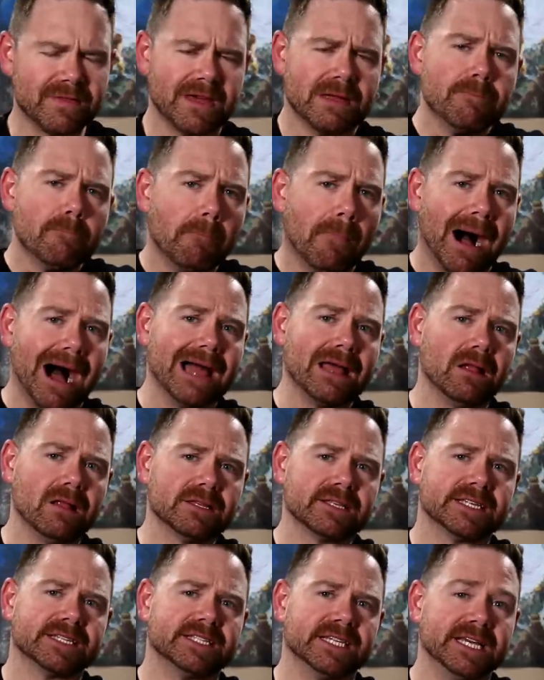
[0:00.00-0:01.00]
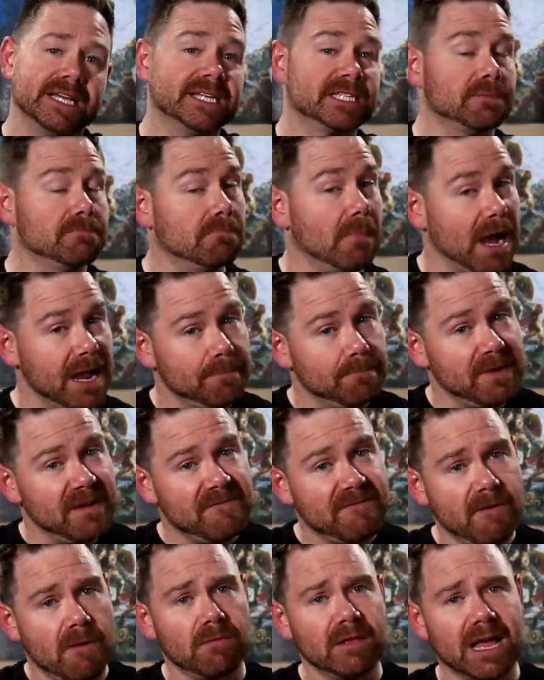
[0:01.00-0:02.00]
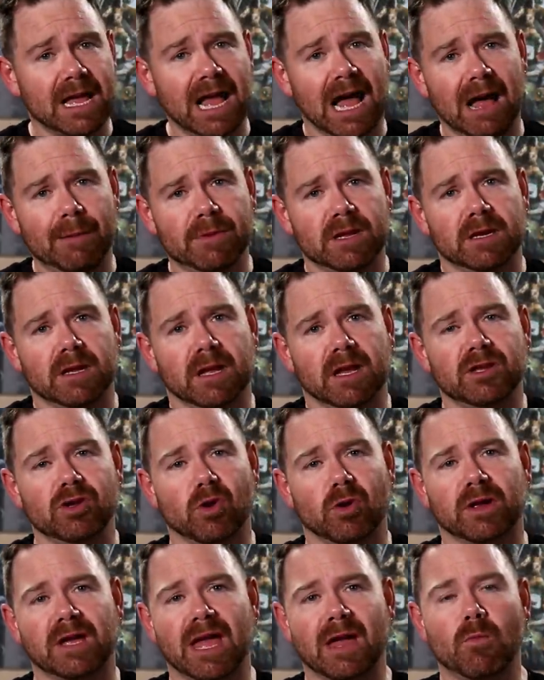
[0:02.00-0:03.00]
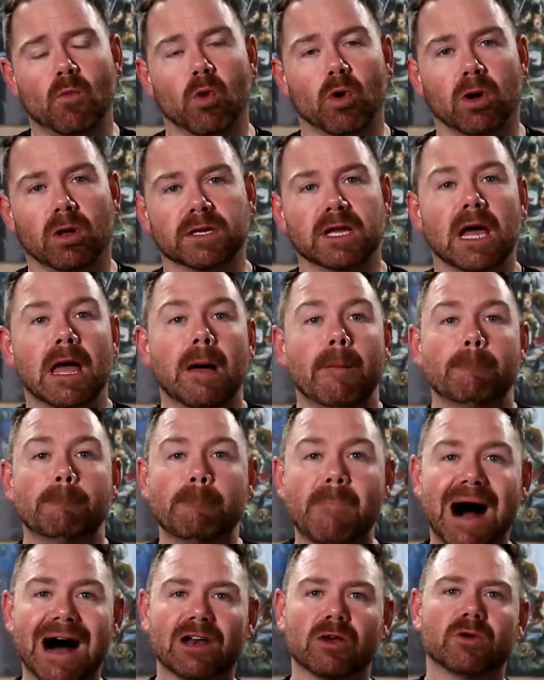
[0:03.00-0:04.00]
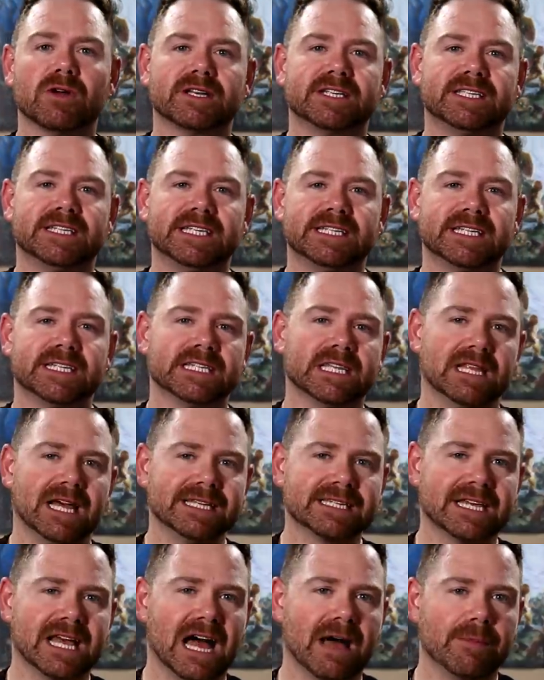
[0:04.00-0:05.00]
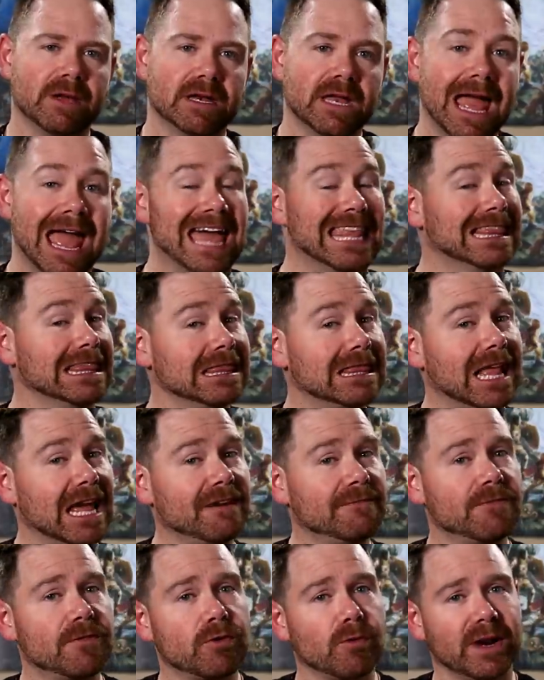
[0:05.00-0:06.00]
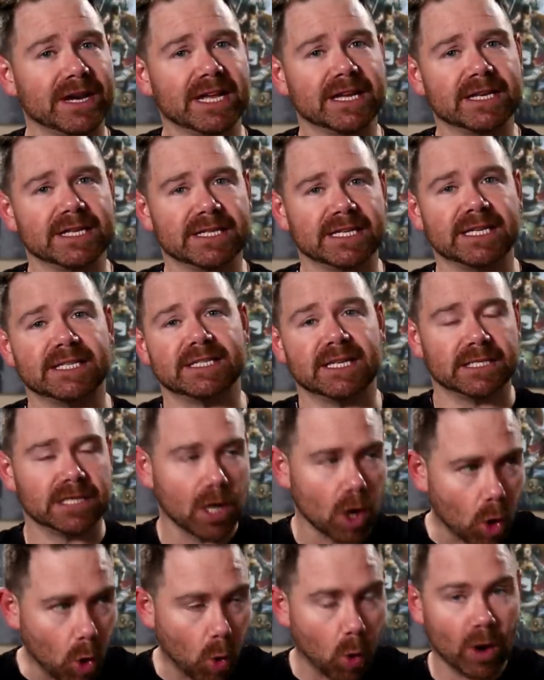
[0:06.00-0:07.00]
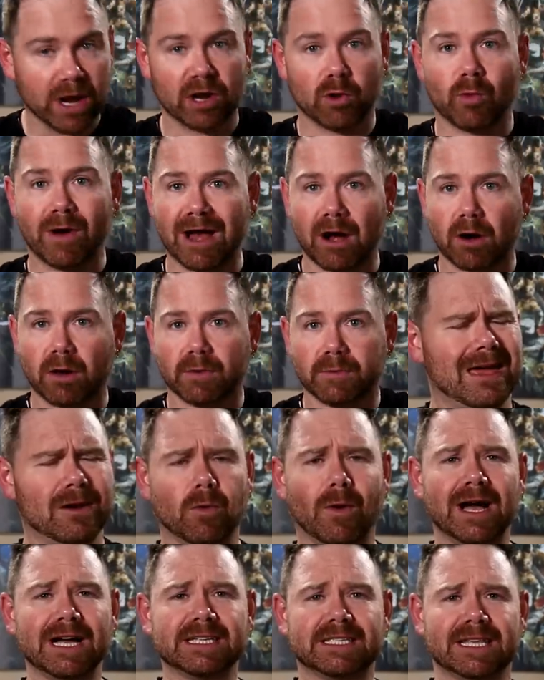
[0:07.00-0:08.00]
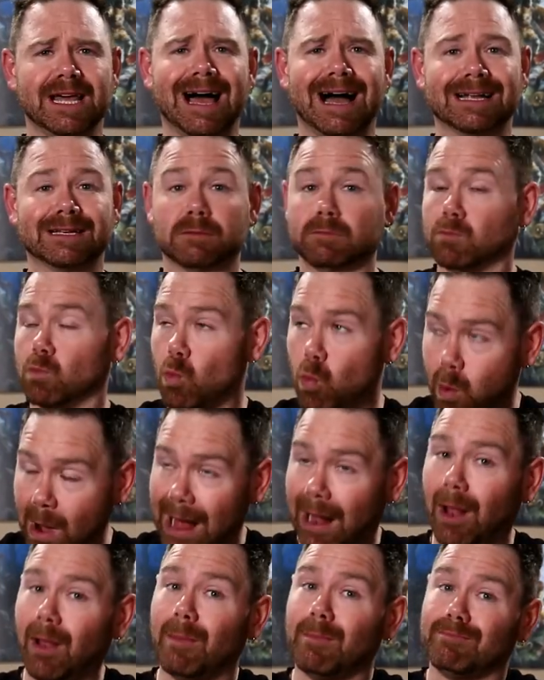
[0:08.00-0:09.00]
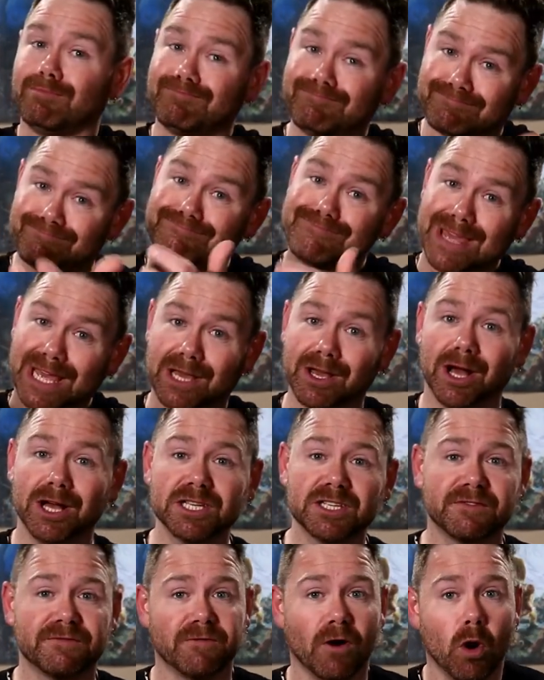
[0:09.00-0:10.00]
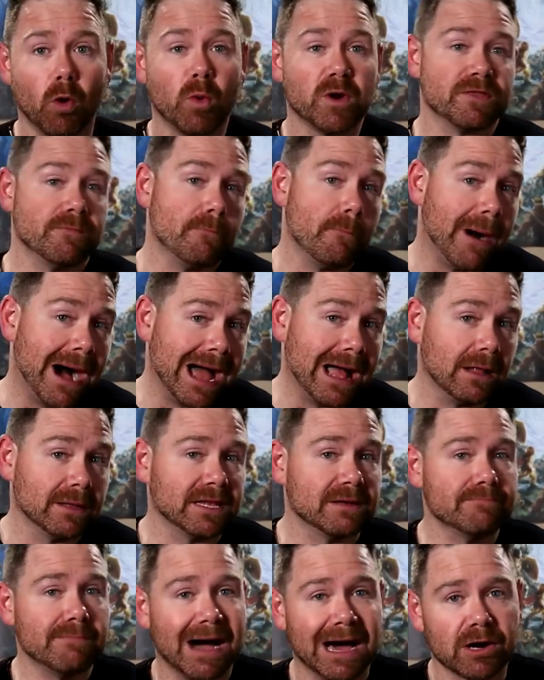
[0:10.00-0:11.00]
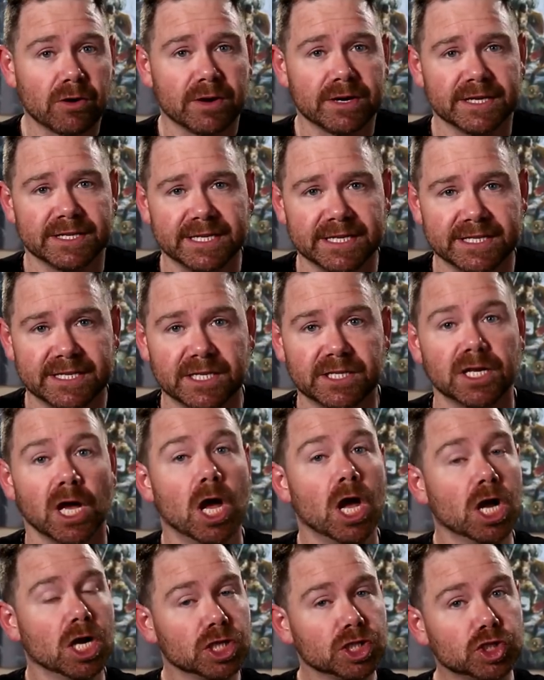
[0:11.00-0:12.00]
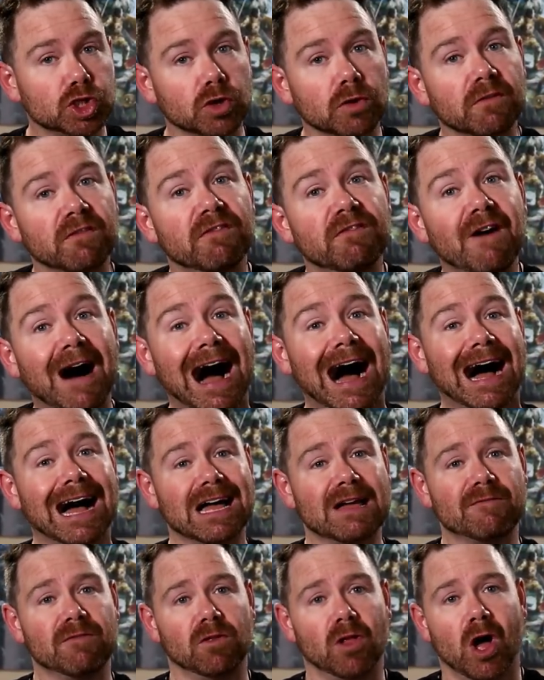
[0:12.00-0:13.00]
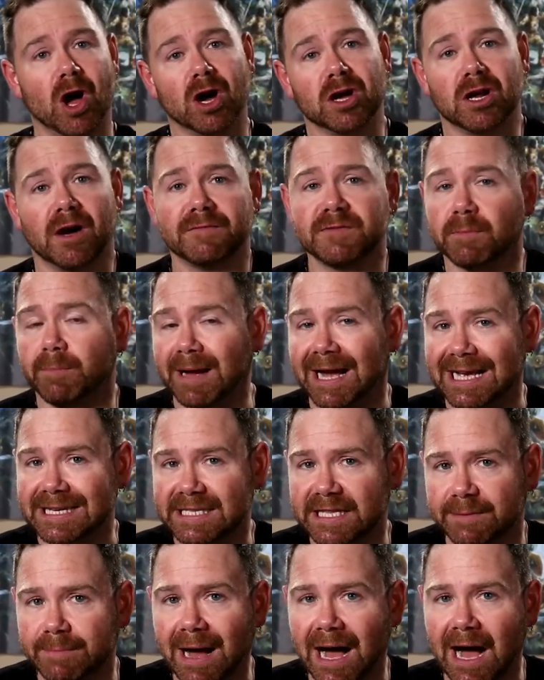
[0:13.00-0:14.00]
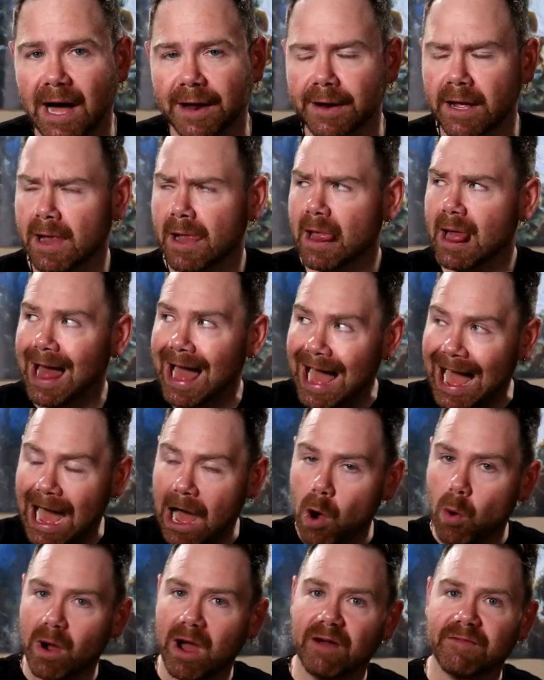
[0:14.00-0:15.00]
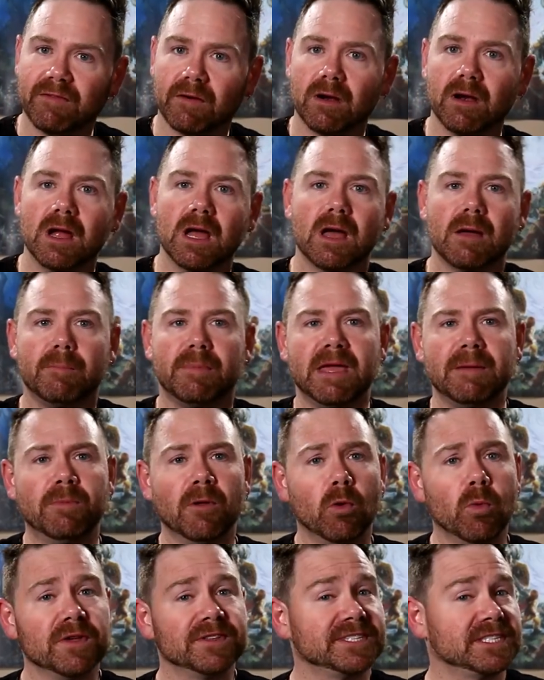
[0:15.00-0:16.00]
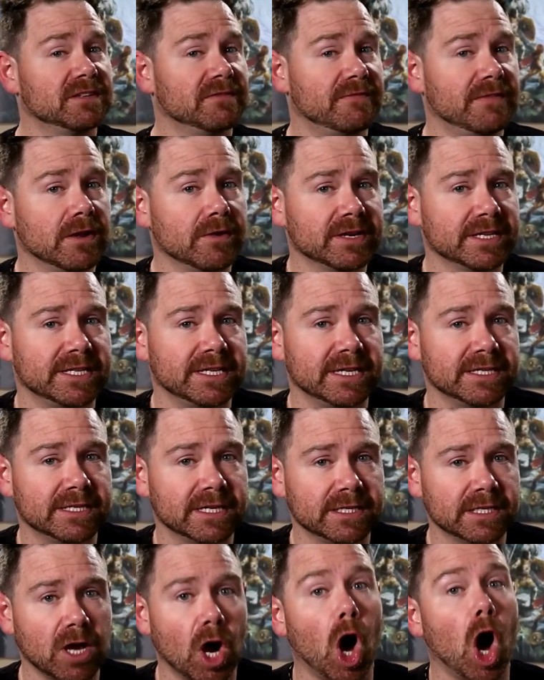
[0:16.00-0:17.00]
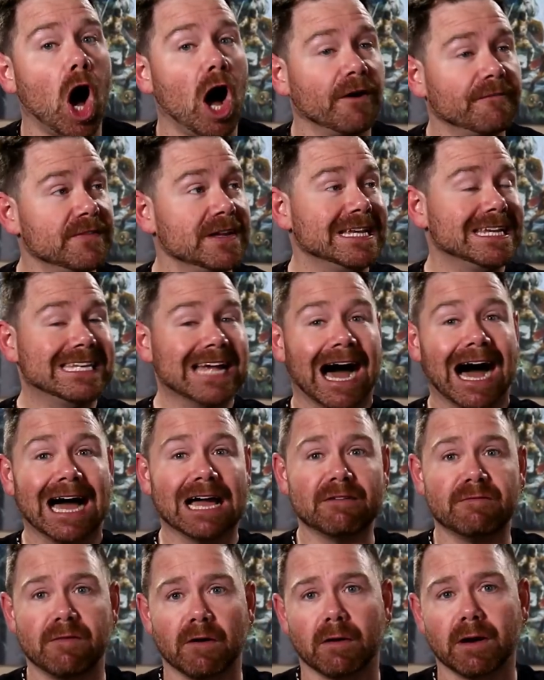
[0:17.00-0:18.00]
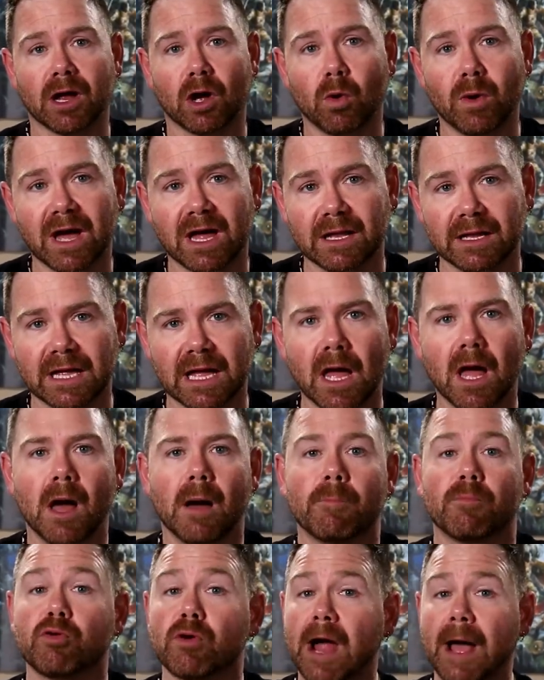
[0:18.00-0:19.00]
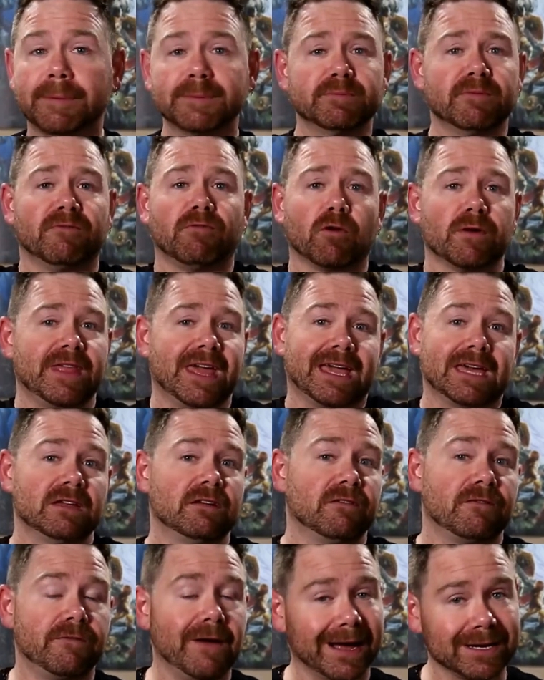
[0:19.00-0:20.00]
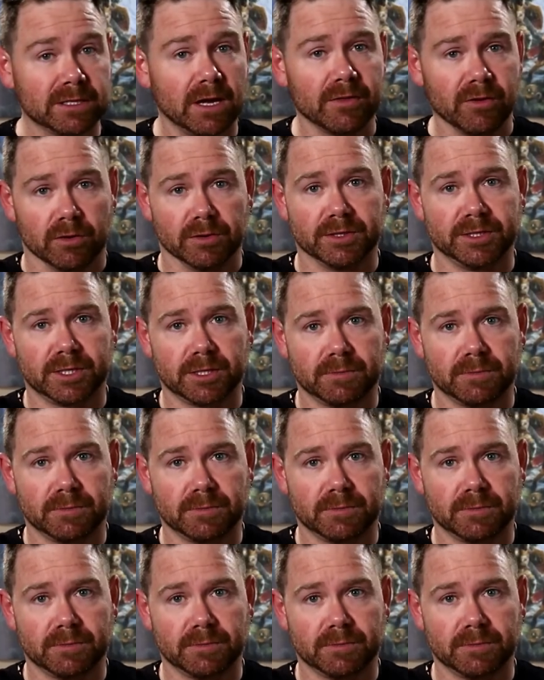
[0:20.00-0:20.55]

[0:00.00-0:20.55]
that mild disease might be fairly common in your game world, moderate diseases less common, and life-threatening diseases quite rare. And why is that? Well, because folk with mild and moderate diseases survive long enough to pass them on. However, people with severe diseases often die very quickly, perhaps before they can infect others.